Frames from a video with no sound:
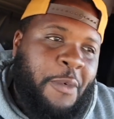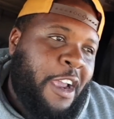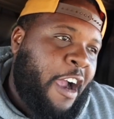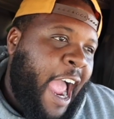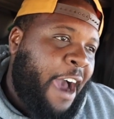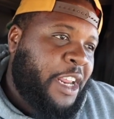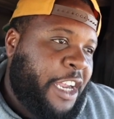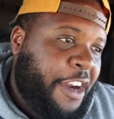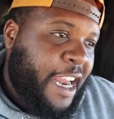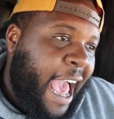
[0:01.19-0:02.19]
We are out
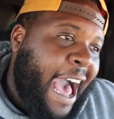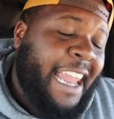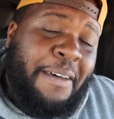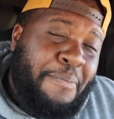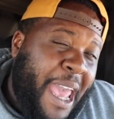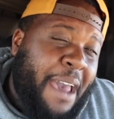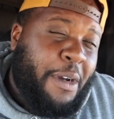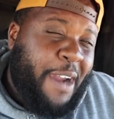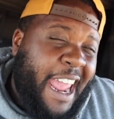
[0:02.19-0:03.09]
here in Alabama,